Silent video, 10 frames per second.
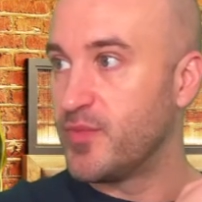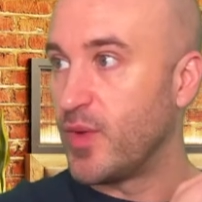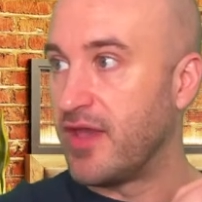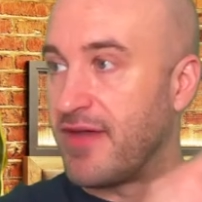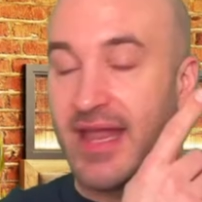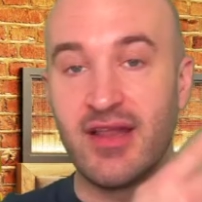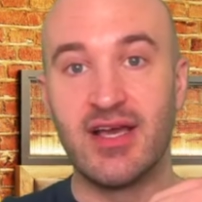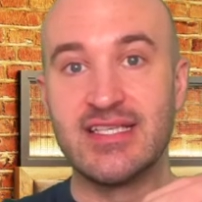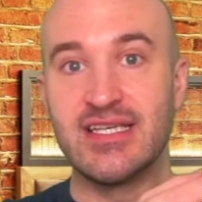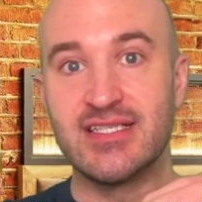way of
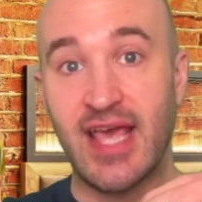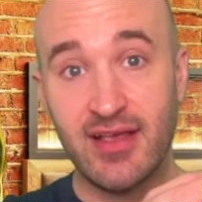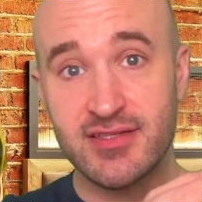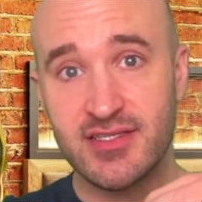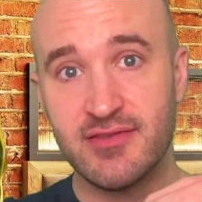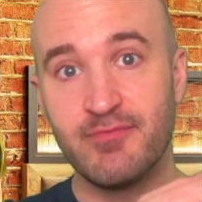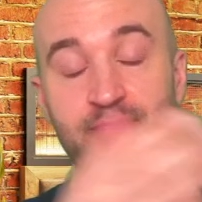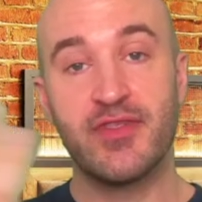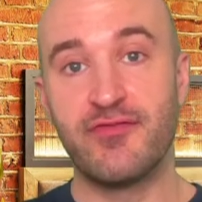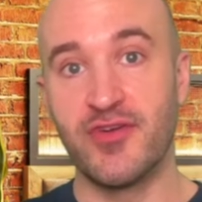analyzing texts
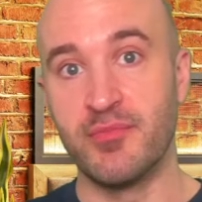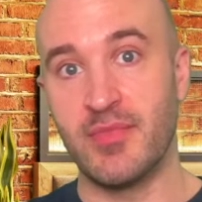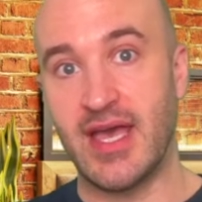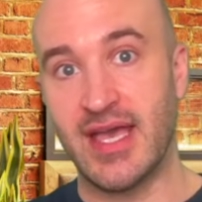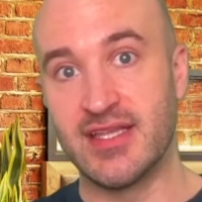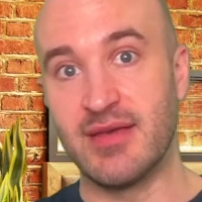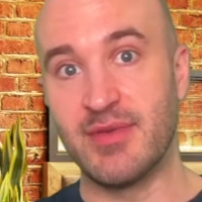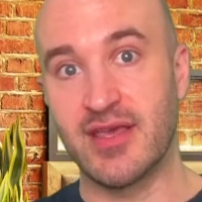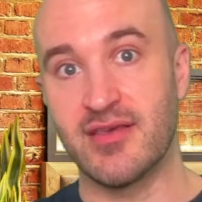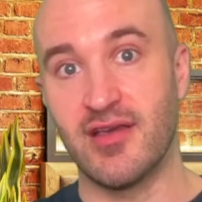from
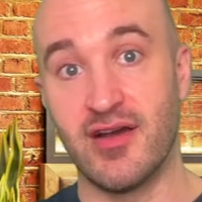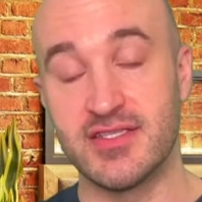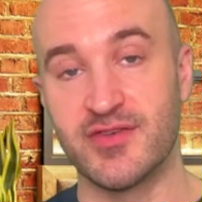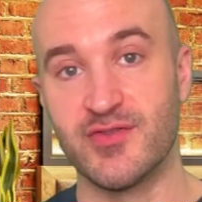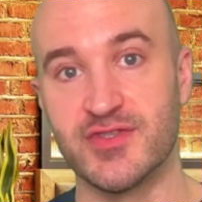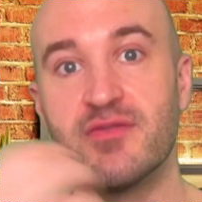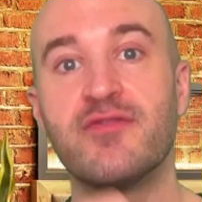academic articles.